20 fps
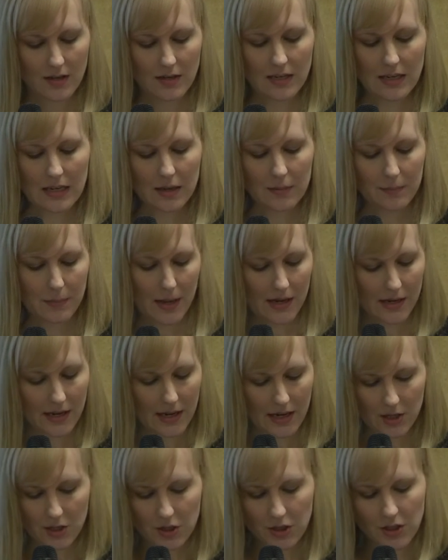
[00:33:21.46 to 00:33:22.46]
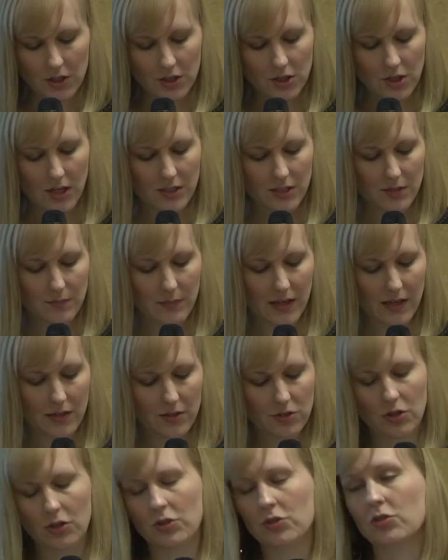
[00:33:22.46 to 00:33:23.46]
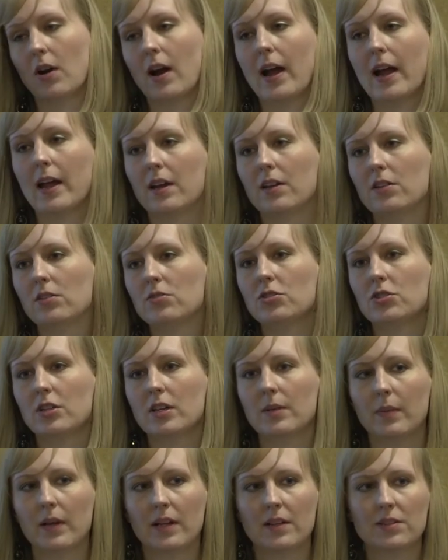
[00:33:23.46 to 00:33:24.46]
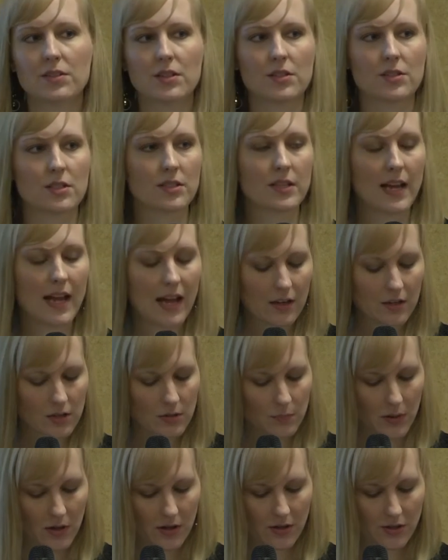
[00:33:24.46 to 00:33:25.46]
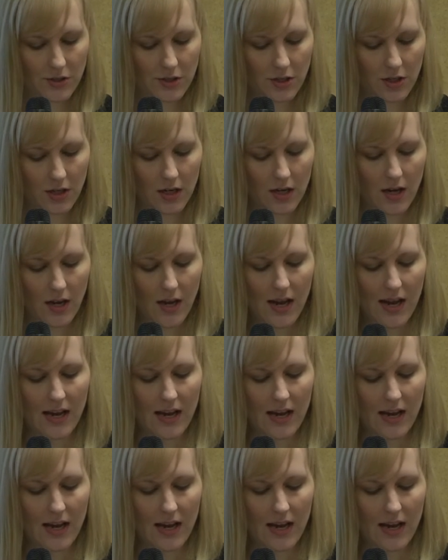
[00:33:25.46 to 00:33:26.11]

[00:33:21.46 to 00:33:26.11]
Needing medication adjustments or trying new treatments such as acupuncture